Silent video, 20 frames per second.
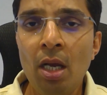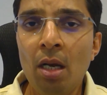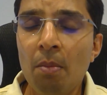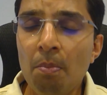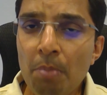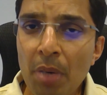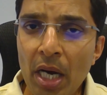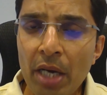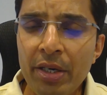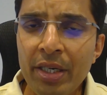
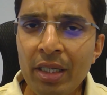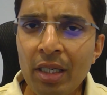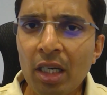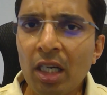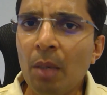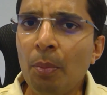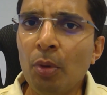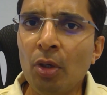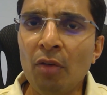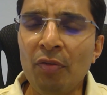barring a
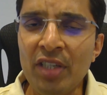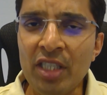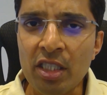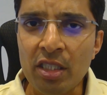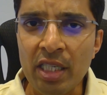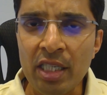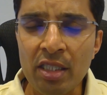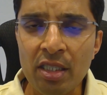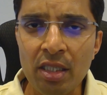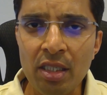couple of
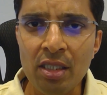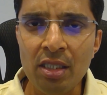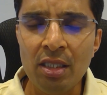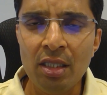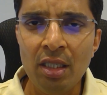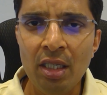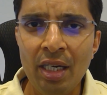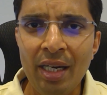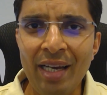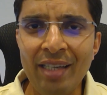instances
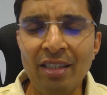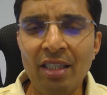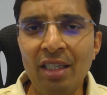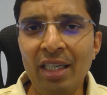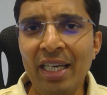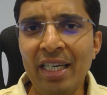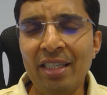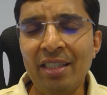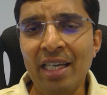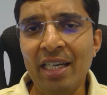in the
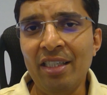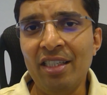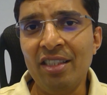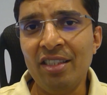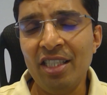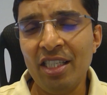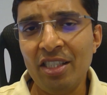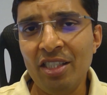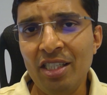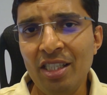late
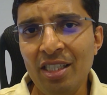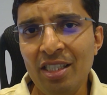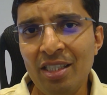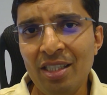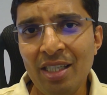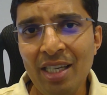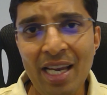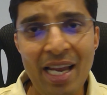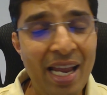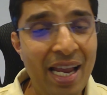1960s
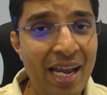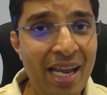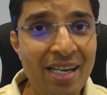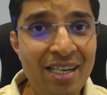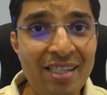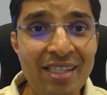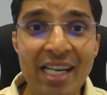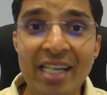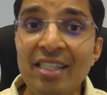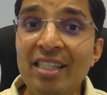
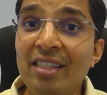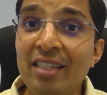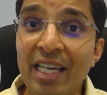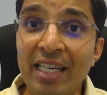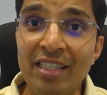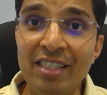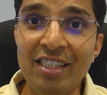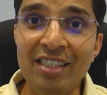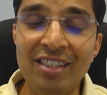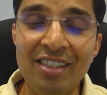and
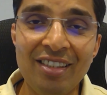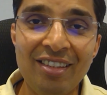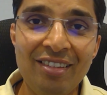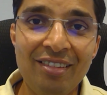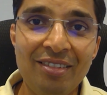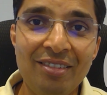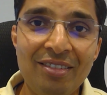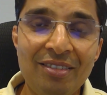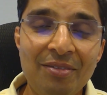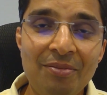1990s.
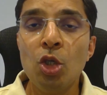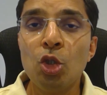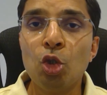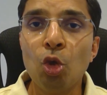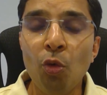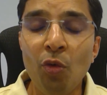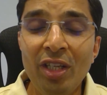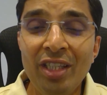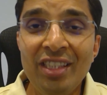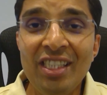So
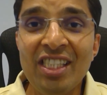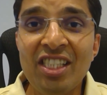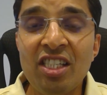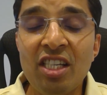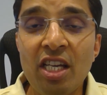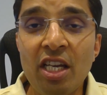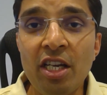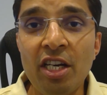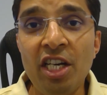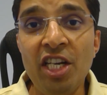will this
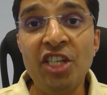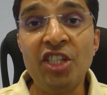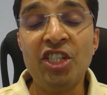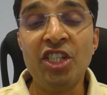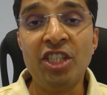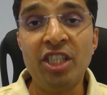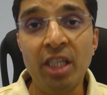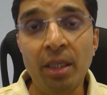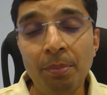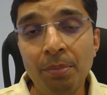
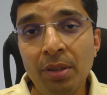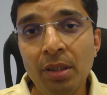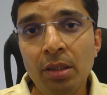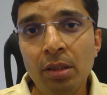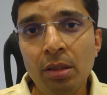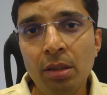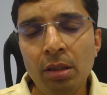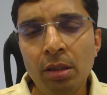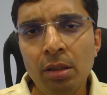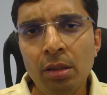relationship
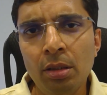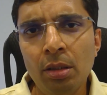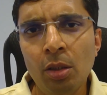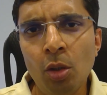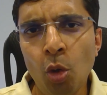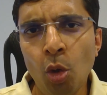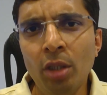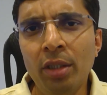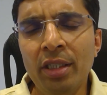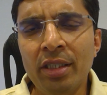
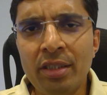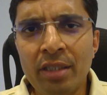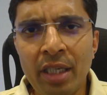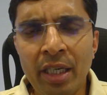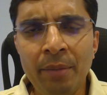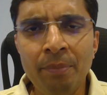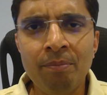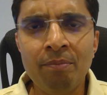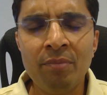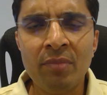hold this
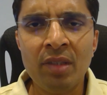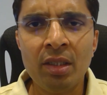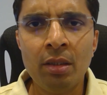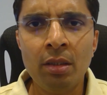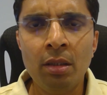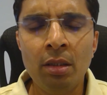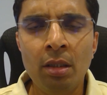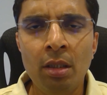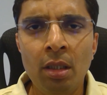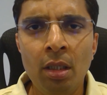time?
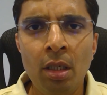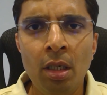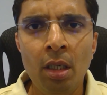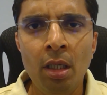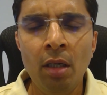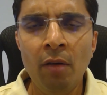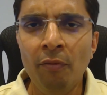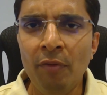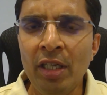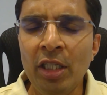
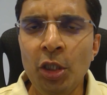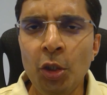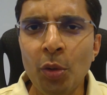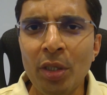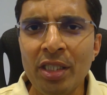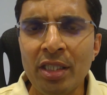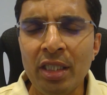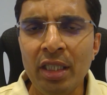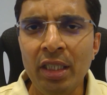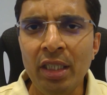Will
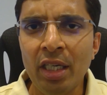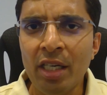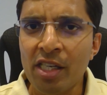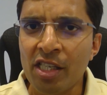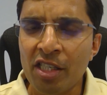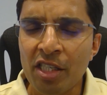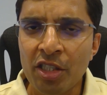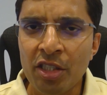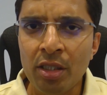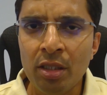US see a
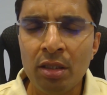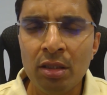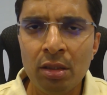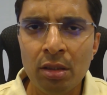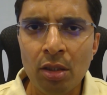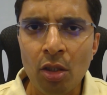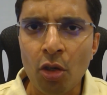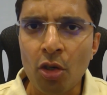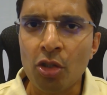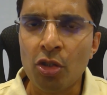recession
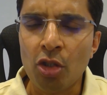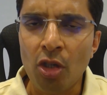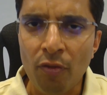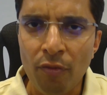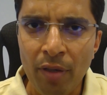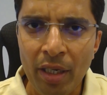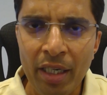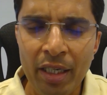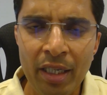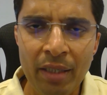or a
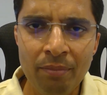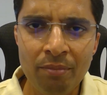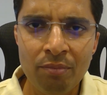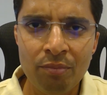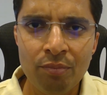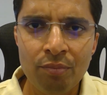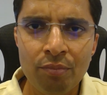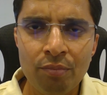soft landing?